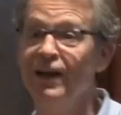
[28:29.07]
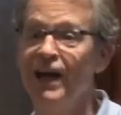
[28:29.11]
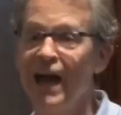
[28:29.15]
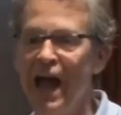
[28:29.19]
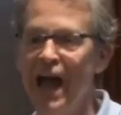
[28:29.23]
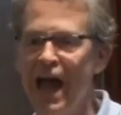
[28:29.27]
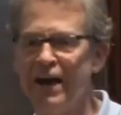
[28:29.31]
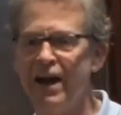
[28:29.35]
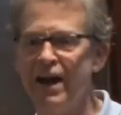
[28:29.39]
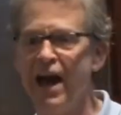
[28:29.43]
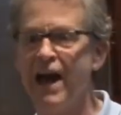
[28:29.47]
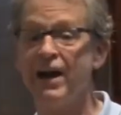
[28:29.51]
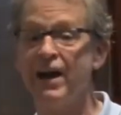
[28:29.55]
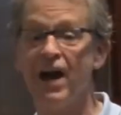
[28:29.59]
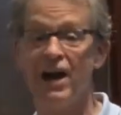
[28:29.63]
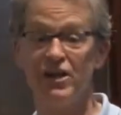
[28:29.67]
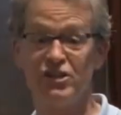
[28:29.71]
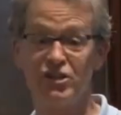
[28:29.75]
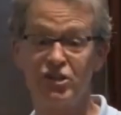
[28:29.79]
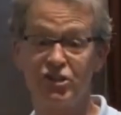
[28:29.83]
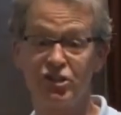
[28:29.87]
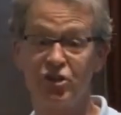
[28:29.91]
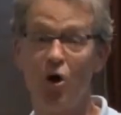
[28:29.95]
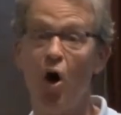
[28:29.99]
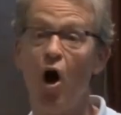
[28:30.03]
And I
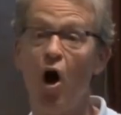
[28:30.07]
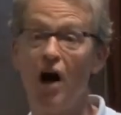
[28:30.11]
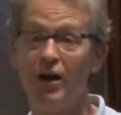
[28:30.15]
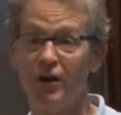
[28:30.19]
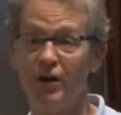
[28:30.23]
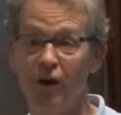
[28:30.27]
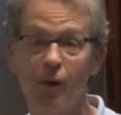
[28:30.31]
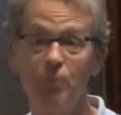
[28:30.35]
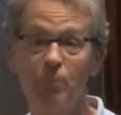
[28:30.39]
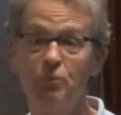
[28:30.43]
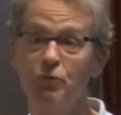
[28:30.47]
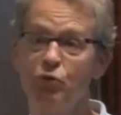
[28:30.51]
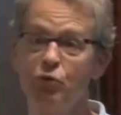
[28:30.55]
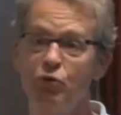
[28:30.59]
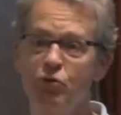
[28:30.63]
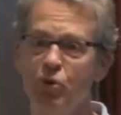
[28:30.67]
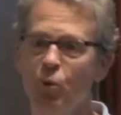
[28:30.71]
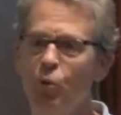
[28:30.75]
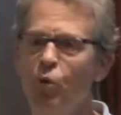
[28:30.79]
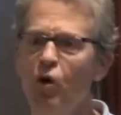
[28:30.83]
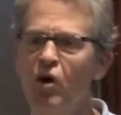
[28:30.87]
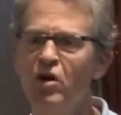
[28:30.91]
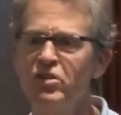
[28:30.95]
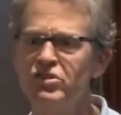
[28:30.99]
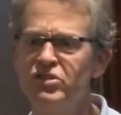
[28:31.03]
saw it up through the
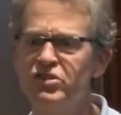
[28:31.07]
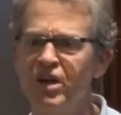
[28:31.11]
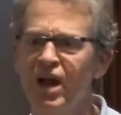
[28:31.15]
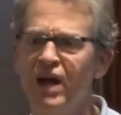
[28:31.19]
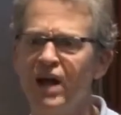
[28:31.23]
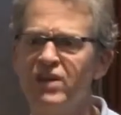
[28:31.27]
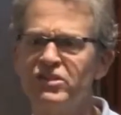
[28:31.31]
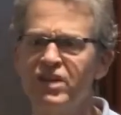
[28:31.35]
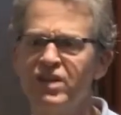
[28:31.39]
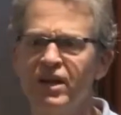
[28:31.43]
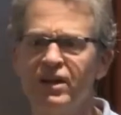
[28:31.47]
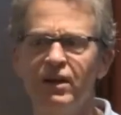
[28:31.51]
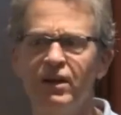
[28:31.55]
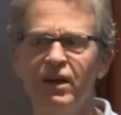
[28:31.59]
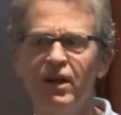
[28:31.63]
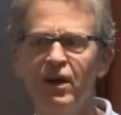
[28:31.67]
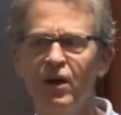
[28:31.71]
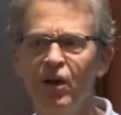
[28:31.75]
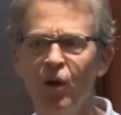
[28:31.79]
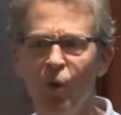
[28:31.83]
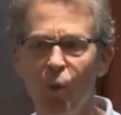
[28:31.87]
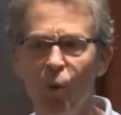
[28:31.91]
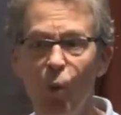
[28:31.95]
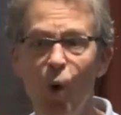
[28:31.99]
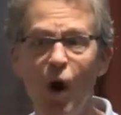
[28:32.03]
woods. And I said,
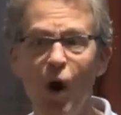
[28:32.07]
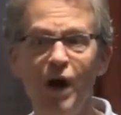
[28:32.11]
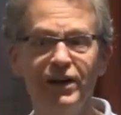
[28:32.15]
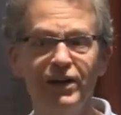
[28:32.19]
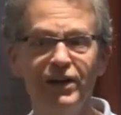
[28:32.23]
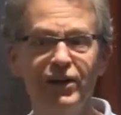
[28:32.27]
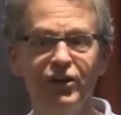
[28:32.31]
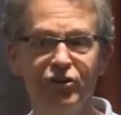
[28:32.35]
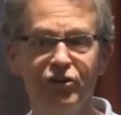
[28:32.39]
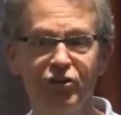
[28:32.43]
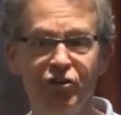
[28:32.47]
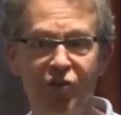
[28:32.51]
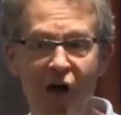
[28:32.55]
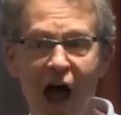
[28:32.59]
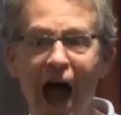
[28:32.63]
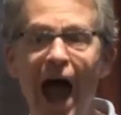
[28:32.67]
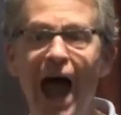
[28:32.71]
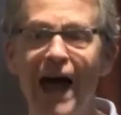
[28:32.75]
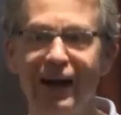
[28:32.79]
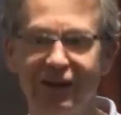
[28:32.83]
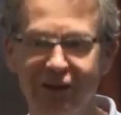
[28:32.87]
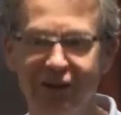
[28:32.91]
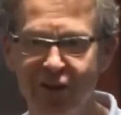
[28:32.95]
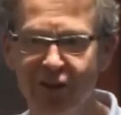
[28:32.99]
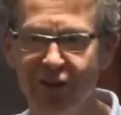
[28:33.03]
what is that,
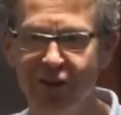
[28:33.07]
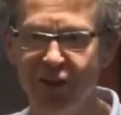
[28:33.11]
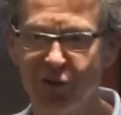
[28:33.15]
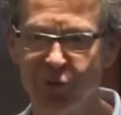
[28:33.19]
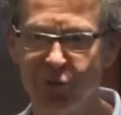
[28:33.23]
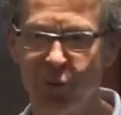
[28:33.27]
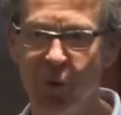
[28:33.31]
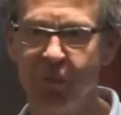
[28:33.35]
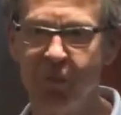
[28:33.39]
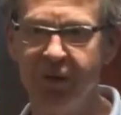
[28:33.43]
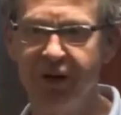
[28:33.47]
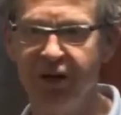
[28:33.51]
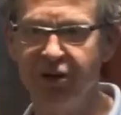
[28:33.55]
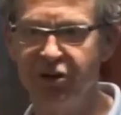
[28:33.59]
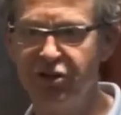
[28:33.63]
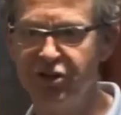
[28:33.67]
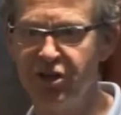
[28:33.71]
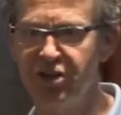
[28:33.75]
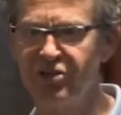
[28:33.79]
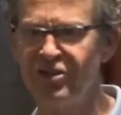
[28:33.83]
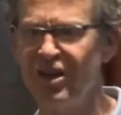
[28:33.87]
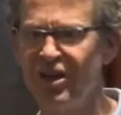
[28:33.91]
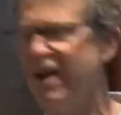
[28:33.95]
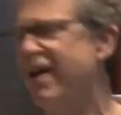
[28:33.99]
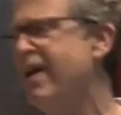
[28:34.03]
to this woman? And she
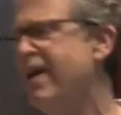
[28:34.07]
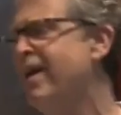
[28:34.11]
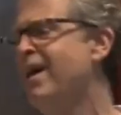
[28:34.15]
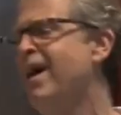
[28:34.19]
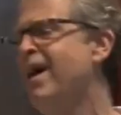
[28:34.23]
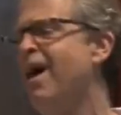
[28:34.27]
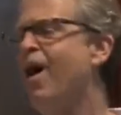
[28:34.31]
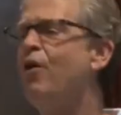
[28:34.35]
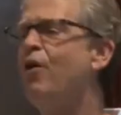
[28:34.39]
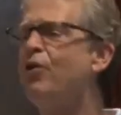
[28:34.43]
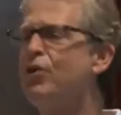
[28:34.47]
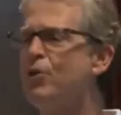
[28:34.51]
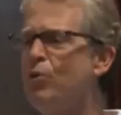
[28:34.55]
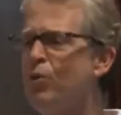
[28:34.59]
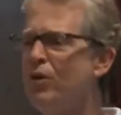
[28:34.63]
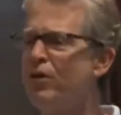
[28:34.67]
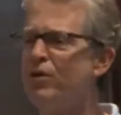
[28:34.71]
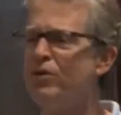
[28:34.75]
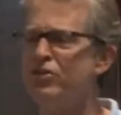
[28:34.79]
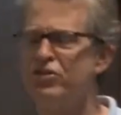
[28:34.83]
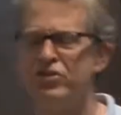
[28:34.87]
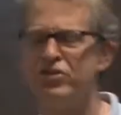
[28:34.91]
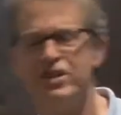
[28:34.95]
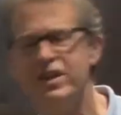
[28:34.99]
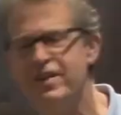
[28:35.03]
said, oh, you want to
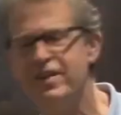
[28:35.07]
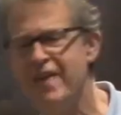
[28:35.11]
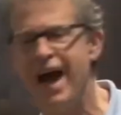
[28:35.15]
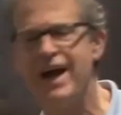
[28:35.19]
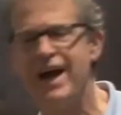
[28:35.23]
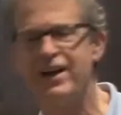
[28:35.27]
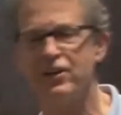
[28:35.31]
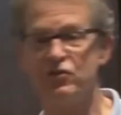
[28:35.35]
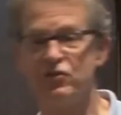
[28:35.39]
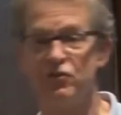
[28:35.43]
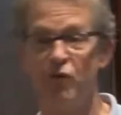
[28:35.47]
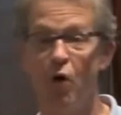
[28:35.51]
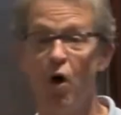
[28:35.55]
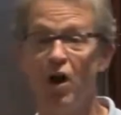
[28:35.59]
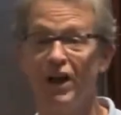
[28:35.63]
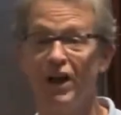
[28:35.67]
see that? It's falling